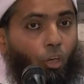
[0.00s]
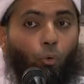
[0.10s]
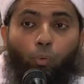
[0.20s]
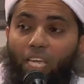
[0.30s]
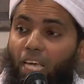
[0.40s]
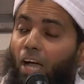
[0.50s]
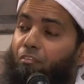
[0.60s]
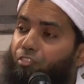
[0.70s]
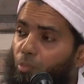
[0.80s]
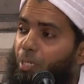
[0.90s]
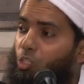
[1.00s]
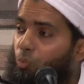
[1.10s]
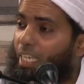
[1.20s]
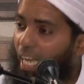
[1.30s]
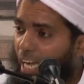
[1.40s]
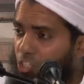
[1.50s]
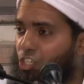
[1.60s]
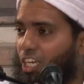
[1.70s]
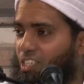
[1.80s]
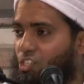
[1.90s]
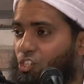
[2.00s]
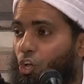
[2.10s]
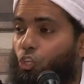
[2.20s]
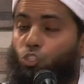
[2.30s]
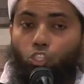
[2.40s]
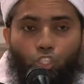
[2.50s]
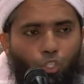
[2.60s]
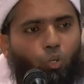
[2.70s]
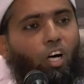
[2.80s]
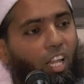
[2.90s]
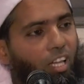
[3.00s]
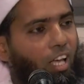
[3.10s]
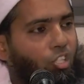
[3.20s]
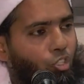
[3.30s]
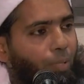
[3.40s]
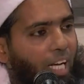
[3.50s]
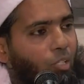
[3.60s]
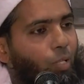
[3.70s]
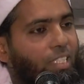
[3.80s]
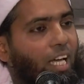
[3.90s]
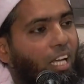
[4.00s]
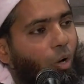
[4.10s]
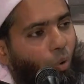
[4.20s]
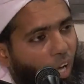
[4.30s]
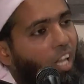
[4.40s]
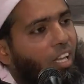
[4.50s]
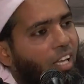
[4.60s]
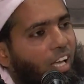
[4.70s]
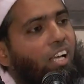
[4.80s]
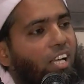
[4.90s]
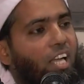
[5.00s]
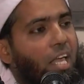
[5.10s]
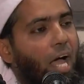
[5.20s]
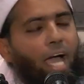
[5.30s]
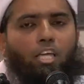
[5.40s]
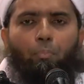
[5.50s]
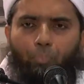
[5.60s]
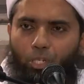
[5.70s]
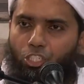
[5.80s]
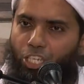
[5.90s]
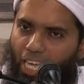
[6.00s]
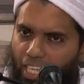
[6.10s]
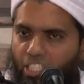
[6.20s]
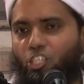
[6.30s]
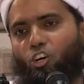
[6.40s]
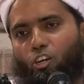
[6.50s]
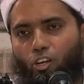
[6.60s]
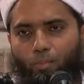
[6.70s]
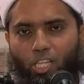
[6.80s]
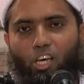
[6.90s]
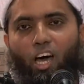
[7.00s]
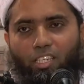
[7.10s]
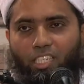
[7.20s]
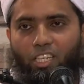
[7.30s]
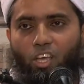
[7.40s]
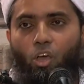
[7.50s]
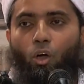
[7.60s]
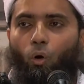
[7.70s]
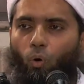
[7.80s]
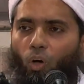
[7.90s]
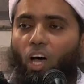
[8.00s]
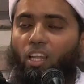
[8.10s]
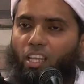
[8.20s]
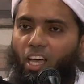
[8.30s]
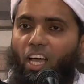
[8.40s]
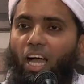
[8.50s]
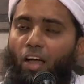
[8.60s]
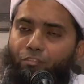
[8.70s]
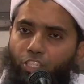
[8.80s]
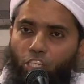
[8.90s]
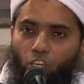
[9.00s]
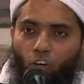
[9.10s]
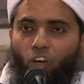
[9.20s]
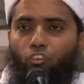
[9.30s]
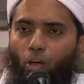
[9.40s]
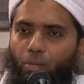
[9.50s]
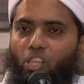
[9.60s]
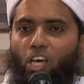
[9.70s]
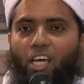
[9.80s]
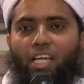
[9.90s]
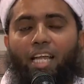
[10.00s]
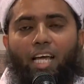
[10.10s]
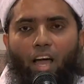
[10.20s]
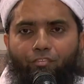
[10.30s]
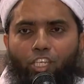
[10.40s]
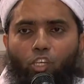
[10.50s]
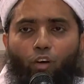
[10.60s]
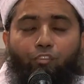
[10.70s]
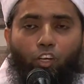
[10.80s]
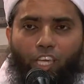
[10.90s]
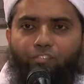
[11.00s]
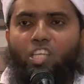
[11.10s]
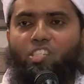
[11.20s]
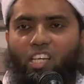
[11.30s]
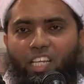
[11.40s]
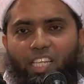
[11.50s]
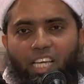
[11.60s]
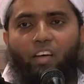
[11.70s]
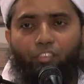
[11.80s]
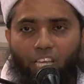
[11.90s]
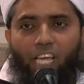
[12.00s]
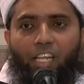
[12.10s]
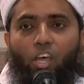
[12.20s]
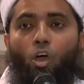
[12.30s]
We have to be doing actions to show Allah subhanahu wa ta'ala, oh Allah, I appreciated your Ramadan. Oh Allah, after your Ramadan and after your forgiveness on the day of Eid,